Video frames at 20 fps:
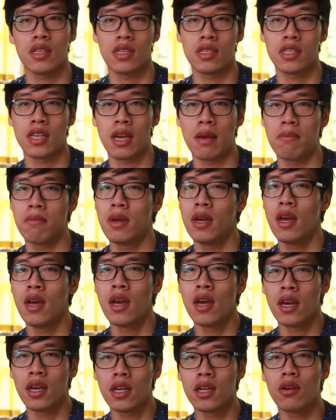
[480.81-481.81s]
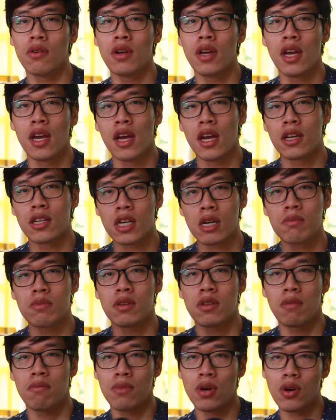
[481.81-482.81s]
the same. In terms
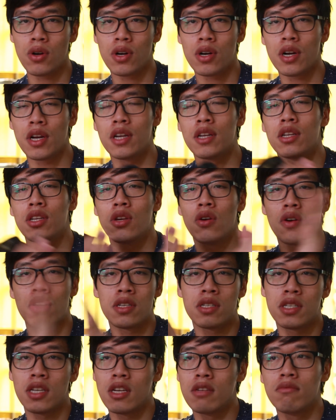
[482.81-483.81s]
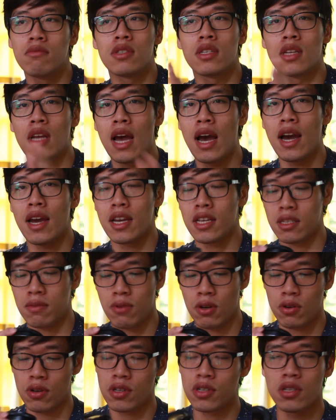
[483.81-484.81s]
of the motor and the USMs and the IS
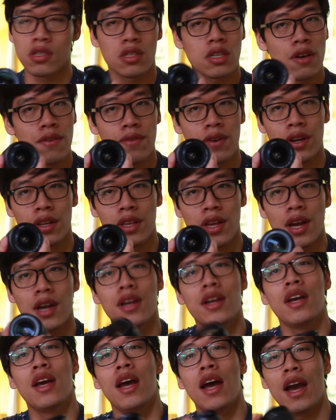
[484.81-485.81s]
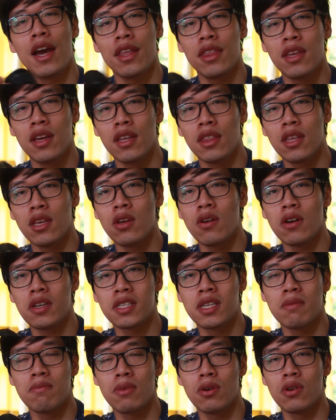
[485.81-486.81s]
motors and stuff like that, I think the
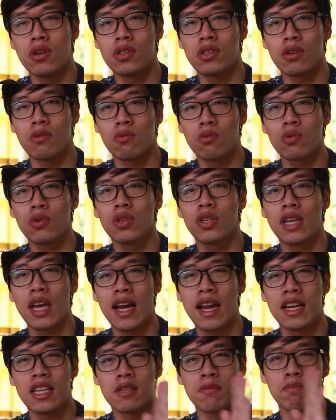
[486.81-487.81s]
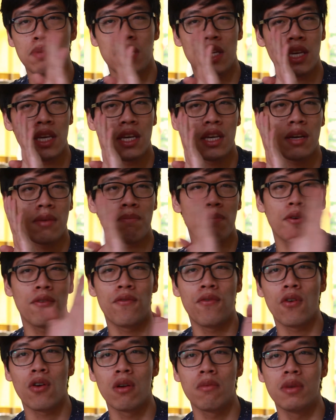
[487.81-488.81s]
USM motors are really at its peak
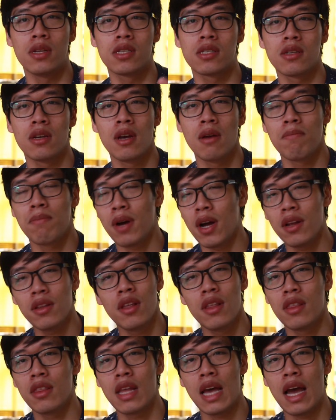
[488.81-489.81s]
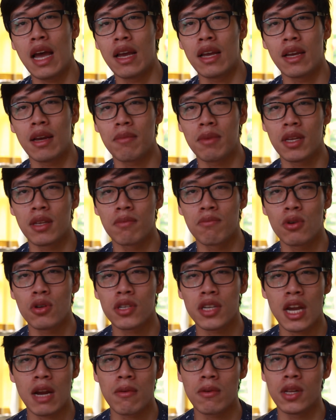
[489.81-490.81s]
performance. But other than that, I mean,
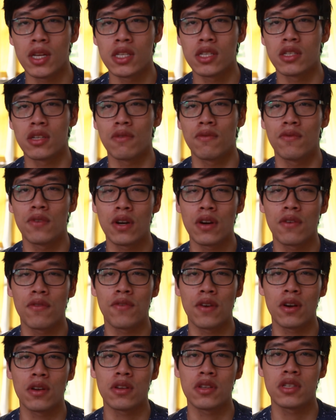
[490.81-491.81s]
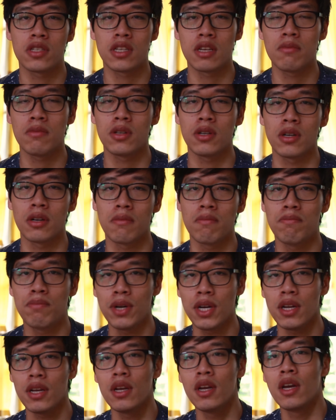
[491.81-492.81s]
most camera lenses are fairly similar,
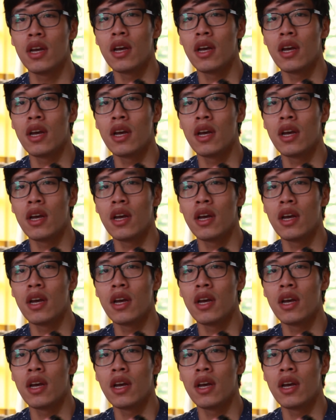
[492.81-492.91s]
but